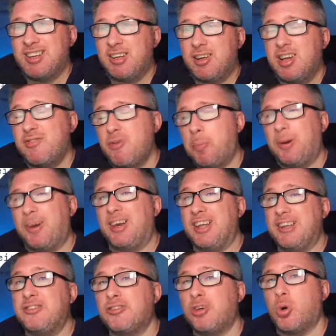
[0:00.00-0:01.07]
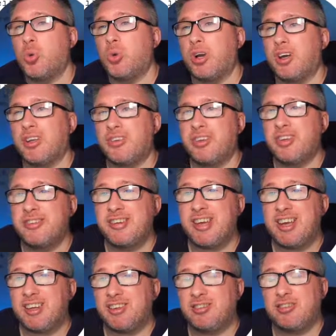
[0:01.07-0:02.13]
kind of a placeholder, the
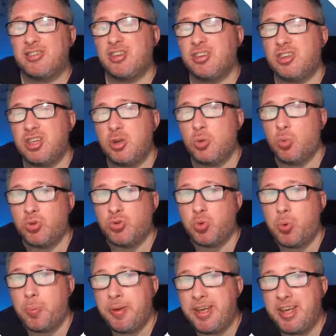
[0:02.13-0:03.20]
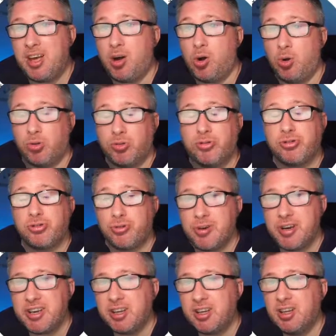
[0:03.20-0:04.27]
text that you want to appear on
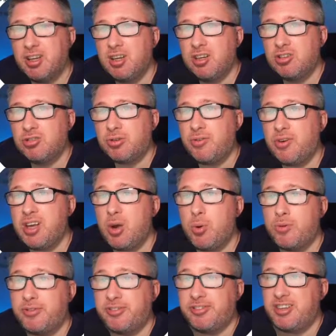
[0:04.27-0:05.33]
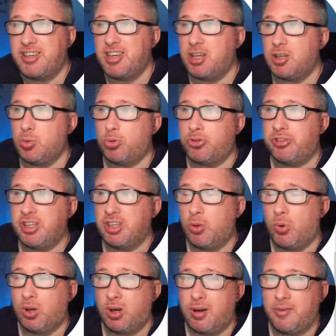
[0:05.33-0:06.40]
screen. So if I go over to here, you'll see the
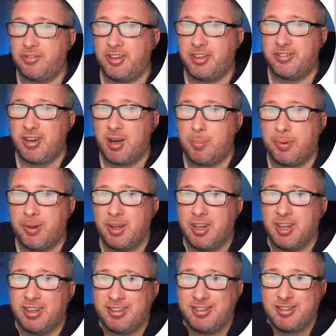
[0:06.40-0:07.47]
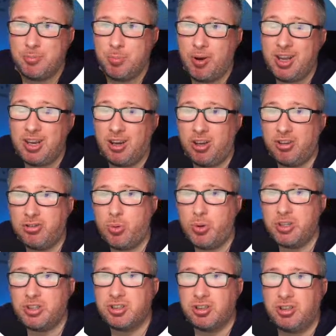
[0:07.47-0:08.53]
one that I've set up. This is my last
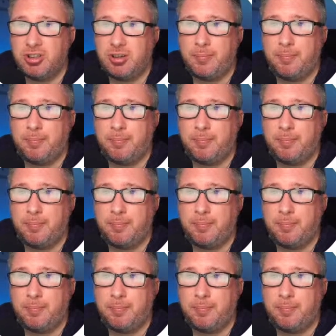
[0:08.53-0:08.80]
question,